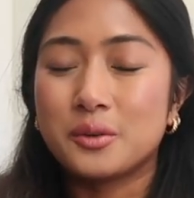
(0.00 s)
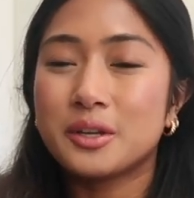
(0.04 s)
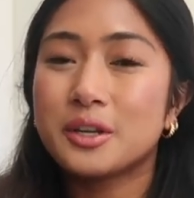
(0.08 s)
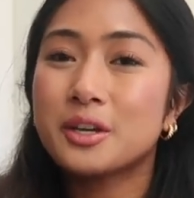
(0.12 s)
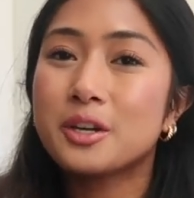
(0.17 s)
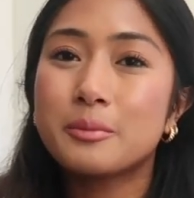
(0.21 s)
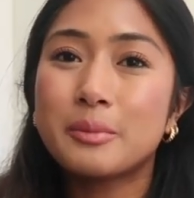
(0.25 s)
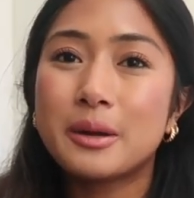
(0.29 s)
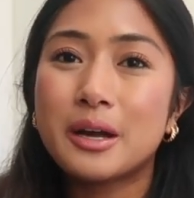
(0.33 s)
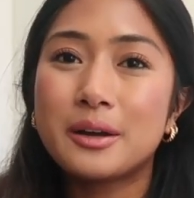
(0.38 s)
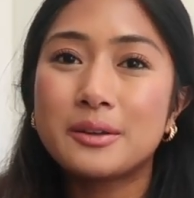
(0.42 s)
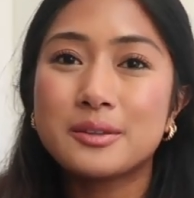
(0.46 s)

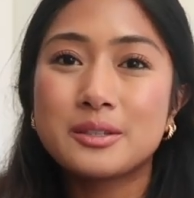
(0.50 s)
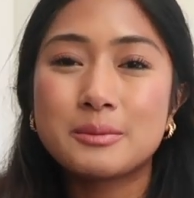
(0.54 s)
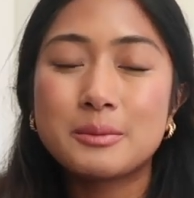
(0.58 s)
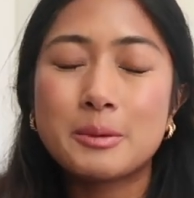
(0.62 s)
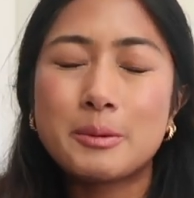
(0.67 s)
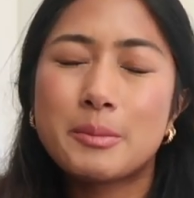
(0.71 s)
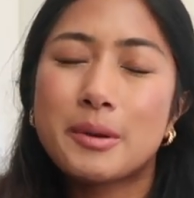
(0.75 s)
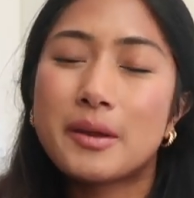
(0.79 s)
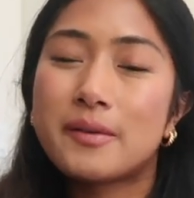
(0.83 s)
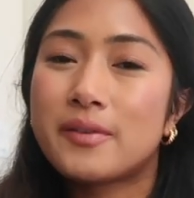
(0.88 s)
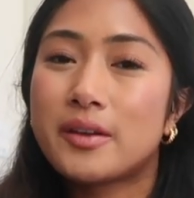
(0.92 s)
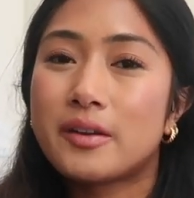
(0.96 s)
hear about some
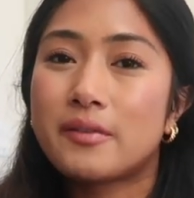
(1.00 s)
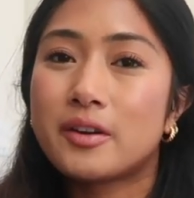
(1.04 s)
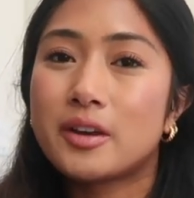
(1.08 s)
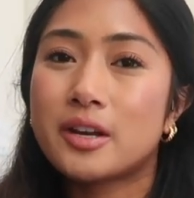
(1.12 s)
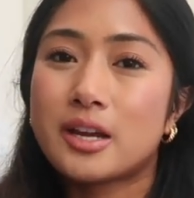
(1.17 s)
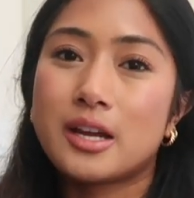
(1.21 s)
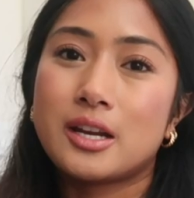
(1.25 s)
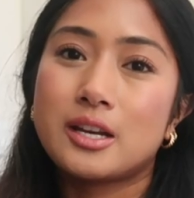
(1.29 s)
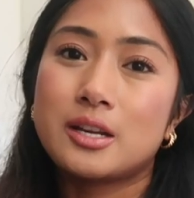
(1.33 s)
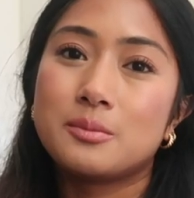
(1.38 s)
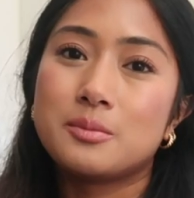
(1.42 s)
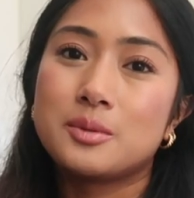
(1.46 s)
of my
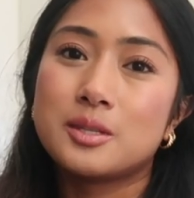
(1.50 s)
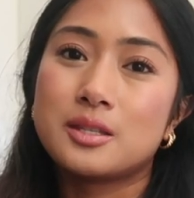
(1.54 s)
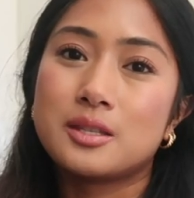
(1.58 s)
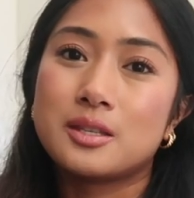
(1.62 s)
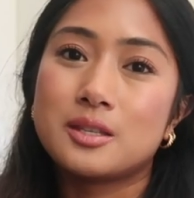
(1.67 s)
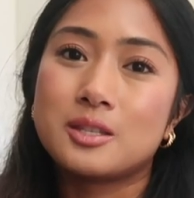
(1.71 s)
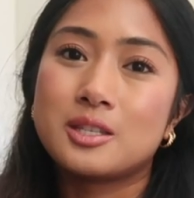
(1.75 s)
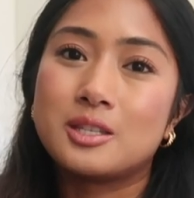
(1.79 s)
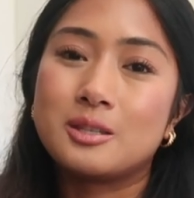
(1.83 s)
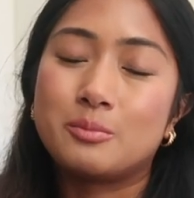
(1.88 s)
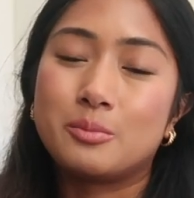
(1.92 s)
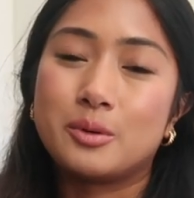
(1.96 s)
favorite items
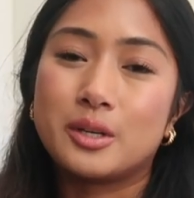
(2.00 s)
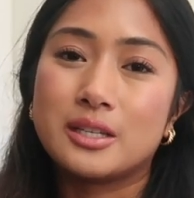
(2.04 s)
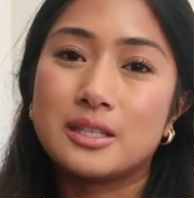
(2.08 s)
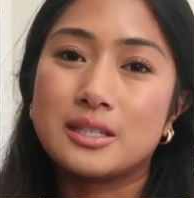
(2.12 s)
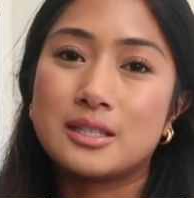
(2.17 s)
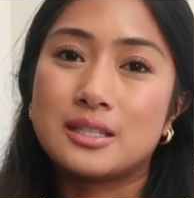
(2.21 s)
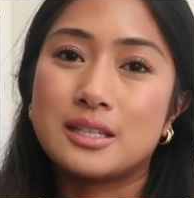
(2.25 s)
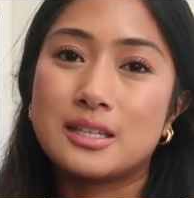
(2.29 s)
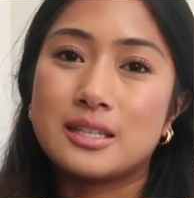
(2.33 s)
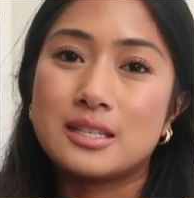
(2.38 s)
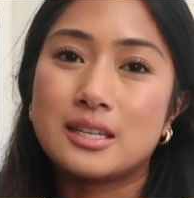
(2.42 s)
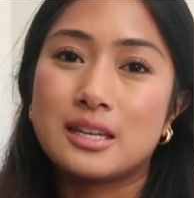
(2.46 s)
this spring
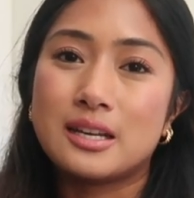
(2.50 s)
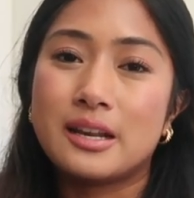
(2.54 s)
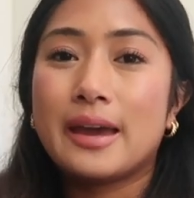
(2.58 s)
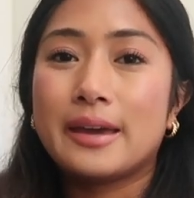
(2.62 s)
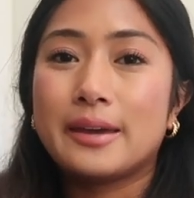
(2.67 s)
season.